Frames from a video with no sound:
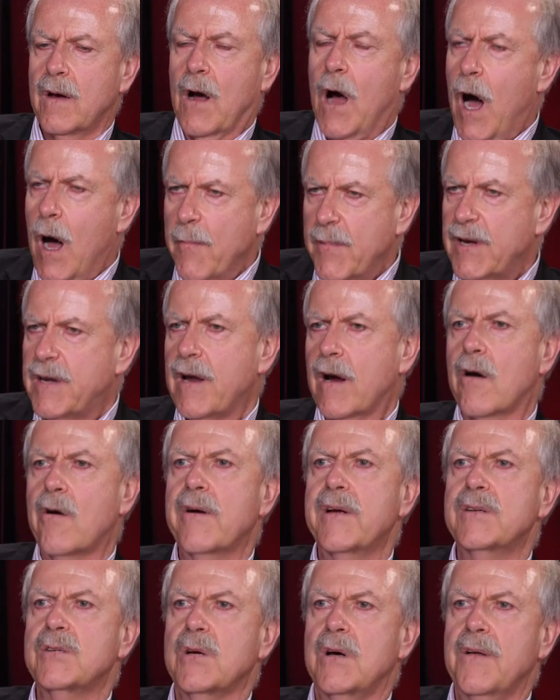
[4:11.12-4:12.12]

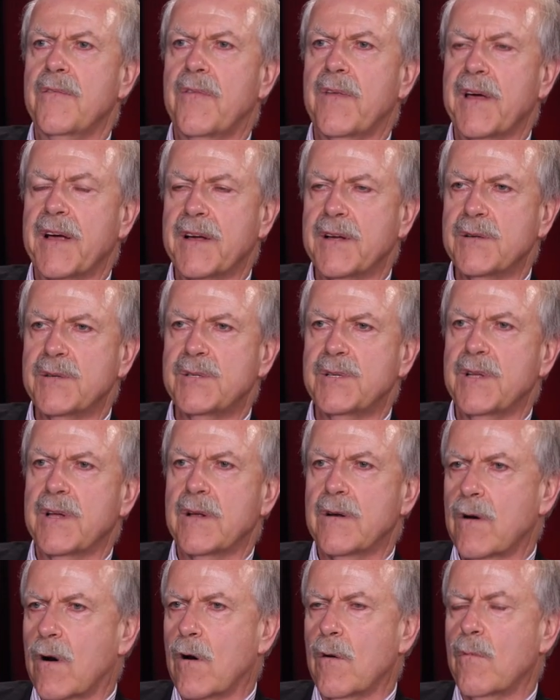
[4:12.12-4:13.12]
commentaries on things
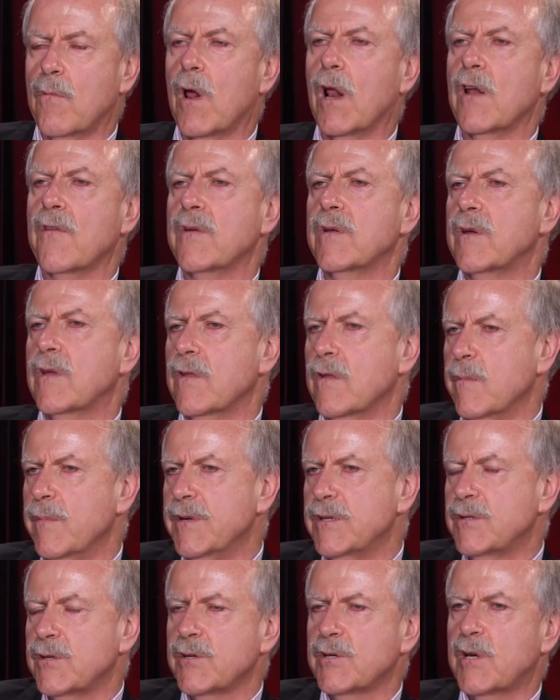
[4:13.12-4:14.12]
that are relevant to the
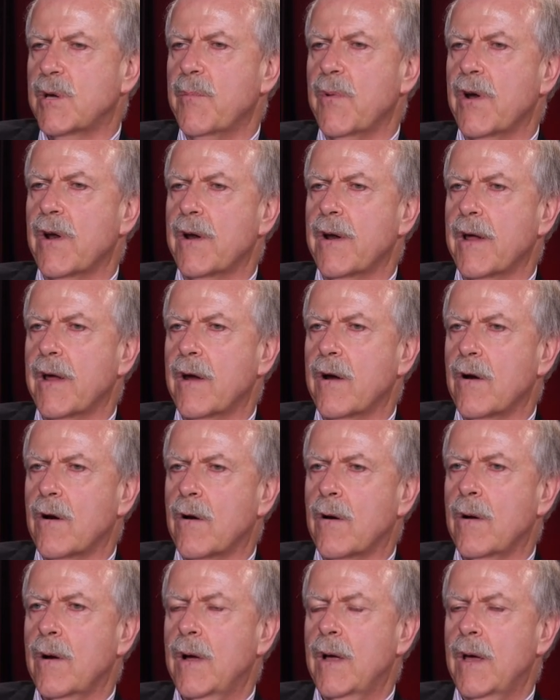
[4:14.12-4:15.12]
business community
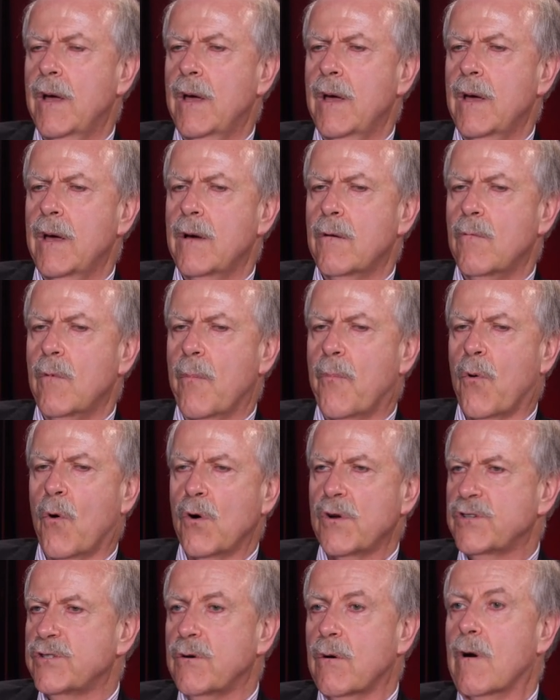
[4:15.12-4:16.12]
here,
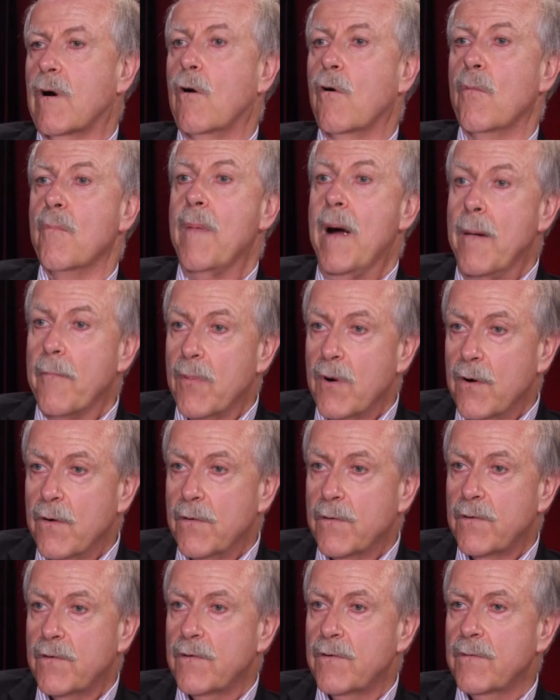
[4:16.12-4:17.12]
reports to our own
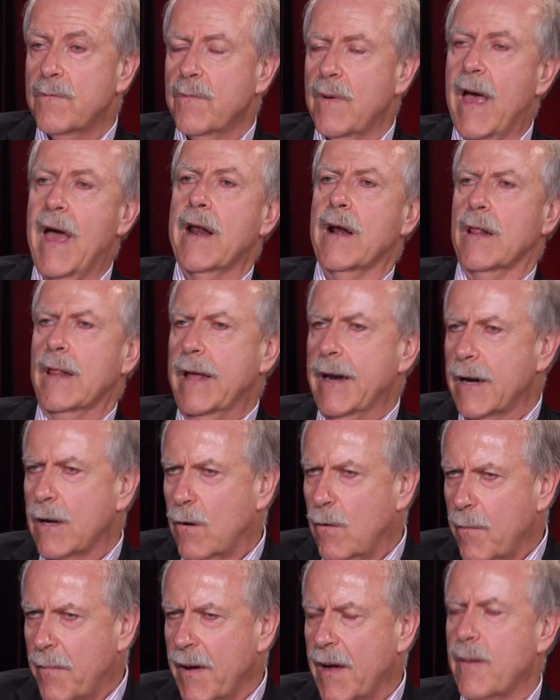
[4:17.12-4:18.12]
members,
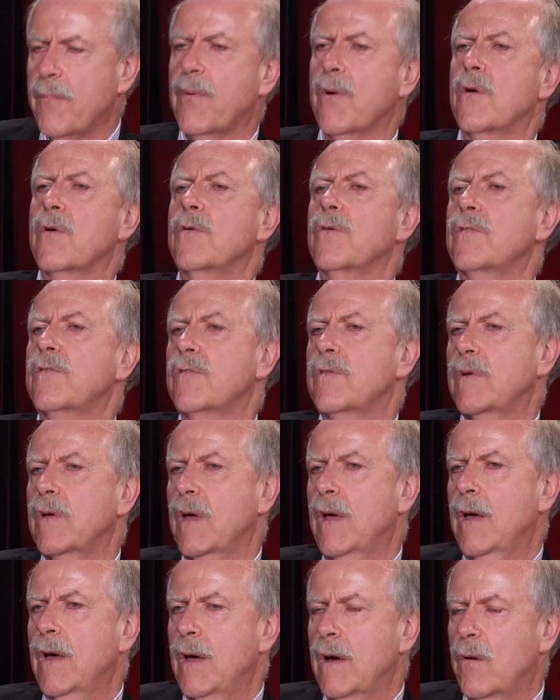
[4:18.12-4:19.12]
analytical papers.
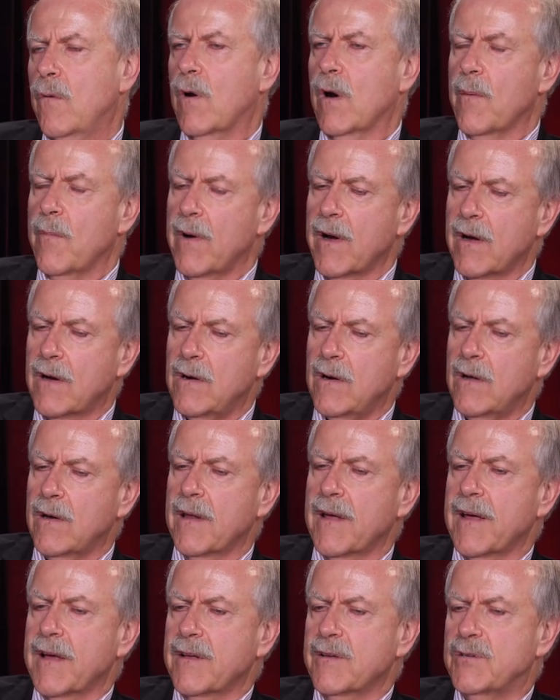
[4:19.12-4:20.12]
One of my
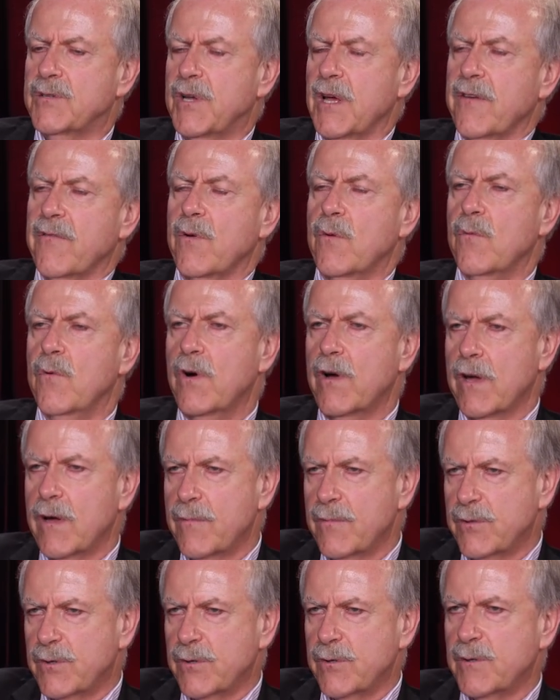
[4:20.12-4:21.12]
colleagues, David
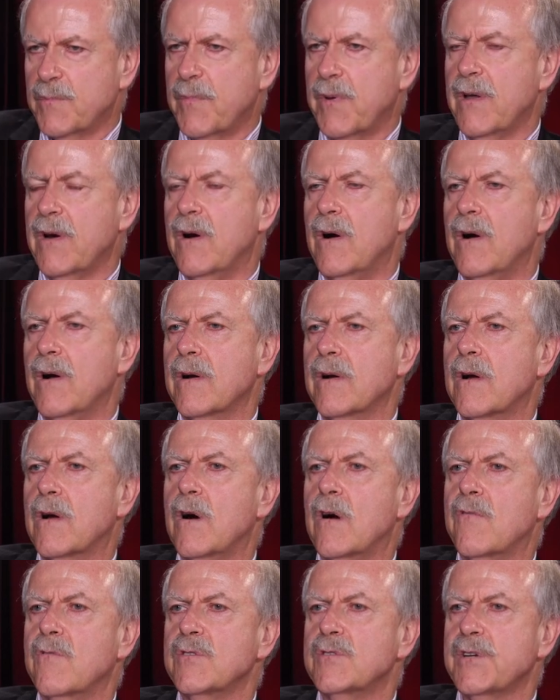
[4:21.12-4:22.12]
Williams, who's been on
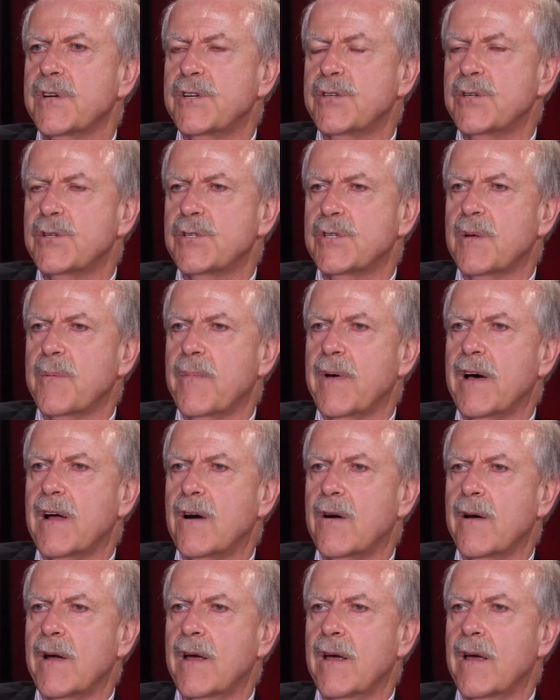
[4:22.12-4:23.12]
Conversations That
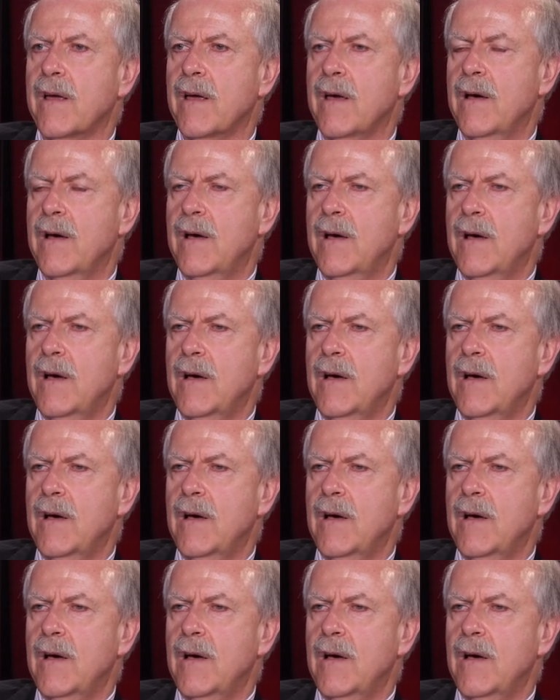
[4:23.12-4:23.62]
Matter, he